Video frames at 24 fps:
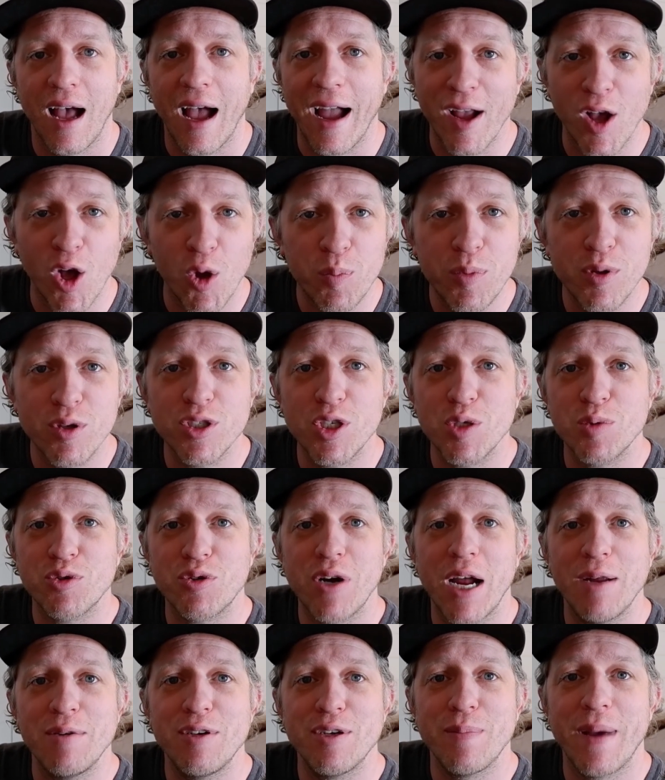I hope you'll
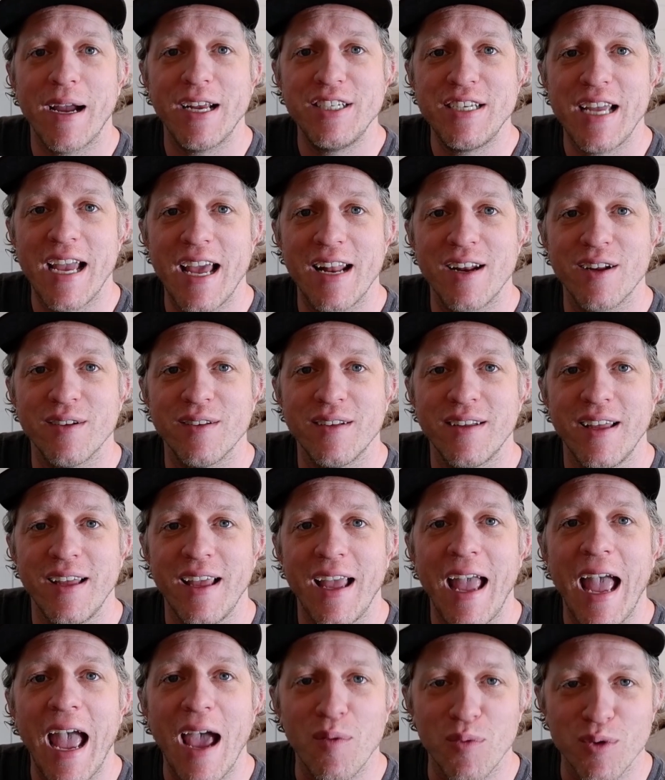subscribe to my channel
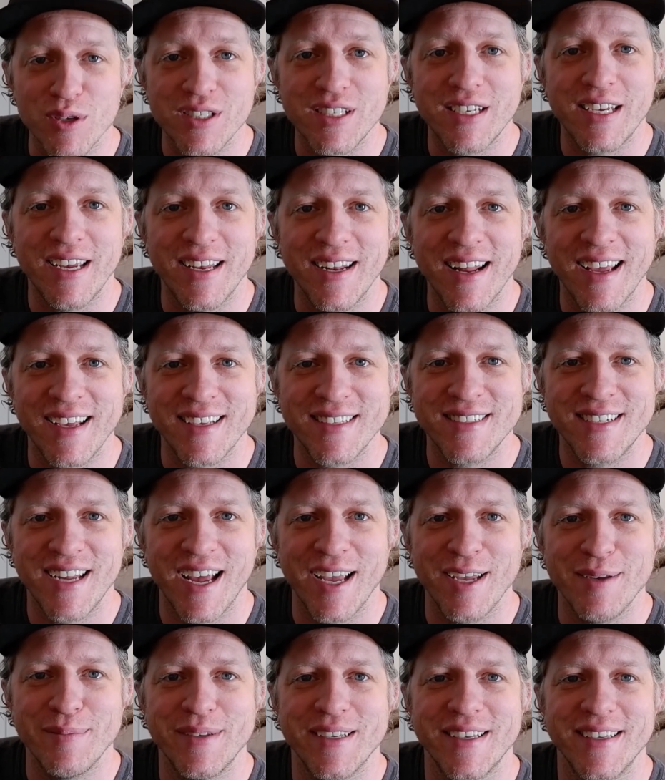and we'll see you next
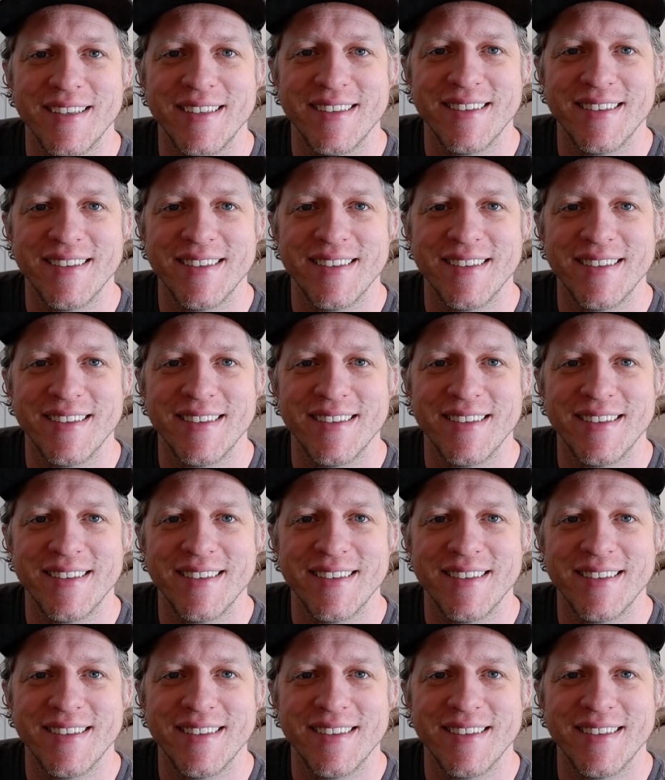time.